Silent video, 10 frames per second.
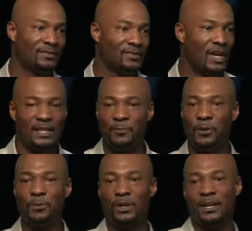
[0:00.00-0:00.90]
I need
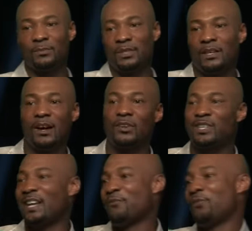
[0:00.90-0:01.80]
people to come to the
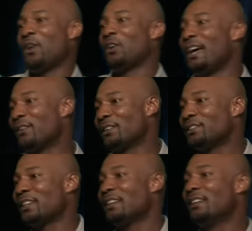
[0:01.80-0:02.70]
altar and fall out and
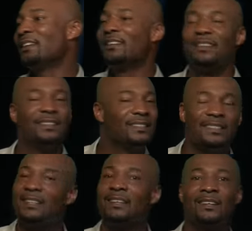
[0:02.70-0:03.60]
say,
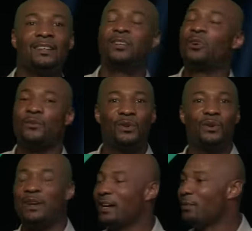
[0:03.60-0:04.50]
Lord, if you
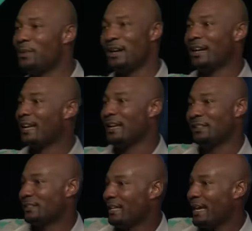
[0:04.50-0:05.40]
don't help me, I can't
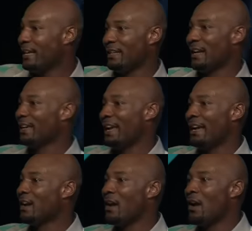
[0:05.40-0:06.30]
stand it. I
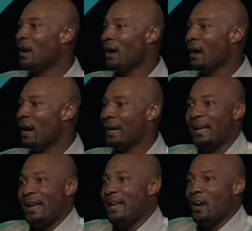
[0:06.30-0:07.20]
can't, I
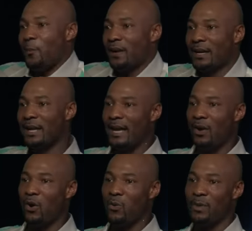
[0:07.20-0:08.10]
can't help it. I can't
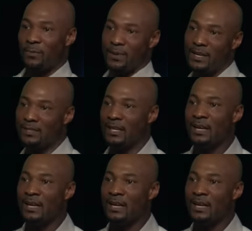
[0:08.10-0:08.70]
hold my peace.